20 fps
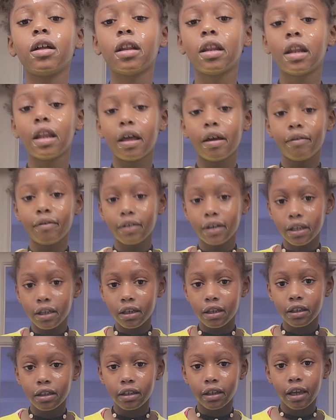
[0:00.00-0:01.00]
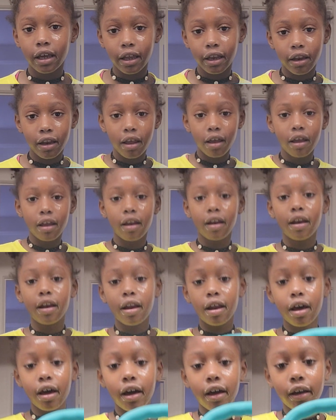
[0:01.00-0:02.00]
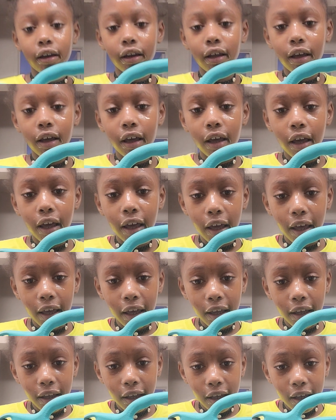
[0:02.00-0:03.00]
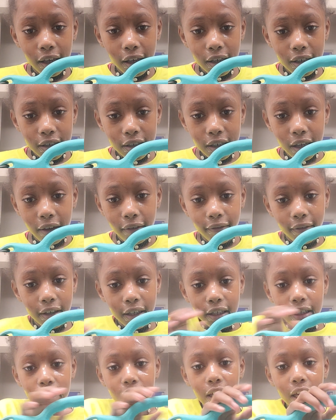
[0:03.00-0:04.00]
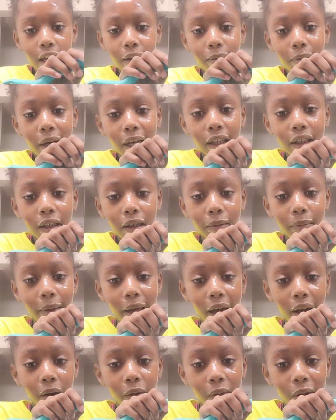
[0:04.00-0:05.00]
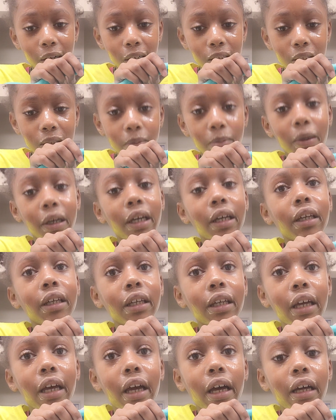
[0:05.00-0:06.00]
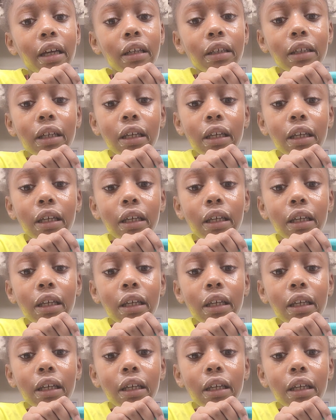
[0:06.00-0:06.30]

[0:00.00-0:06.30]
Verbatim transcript: 11, 10, 9, 8, 7. It might look backwards, but yeah.